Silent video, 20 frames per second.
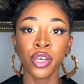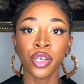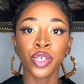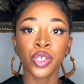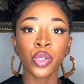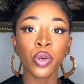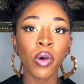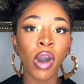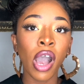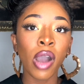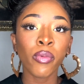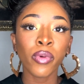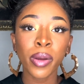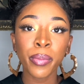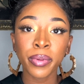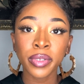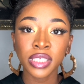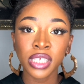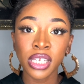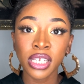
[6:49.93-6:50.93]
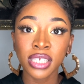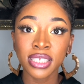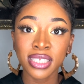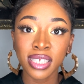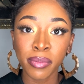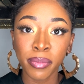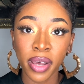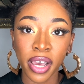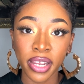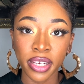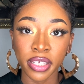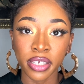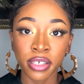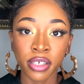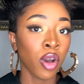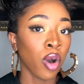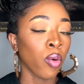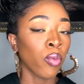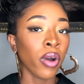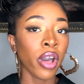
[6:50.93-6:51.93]
you are representing somebody,
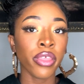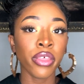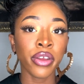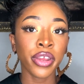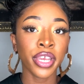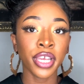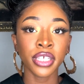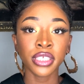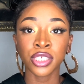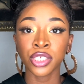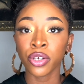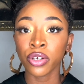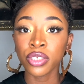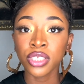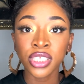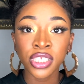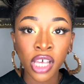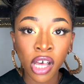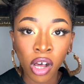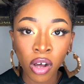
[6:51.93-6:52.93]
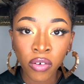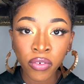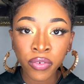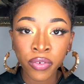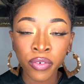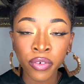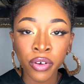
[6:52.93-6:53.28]
whether it's yourself,